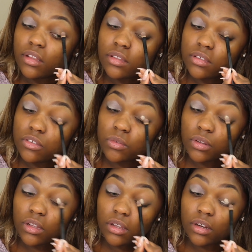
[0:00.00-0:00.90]
This is
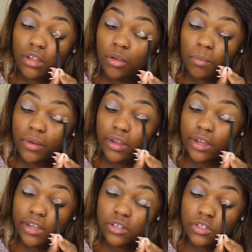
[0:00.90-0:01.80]
really going to help our
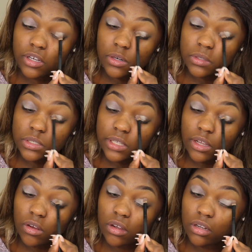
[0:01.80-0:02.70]
eyeshadow
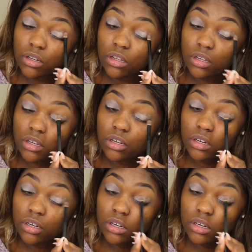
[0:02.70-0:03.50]
stay on longer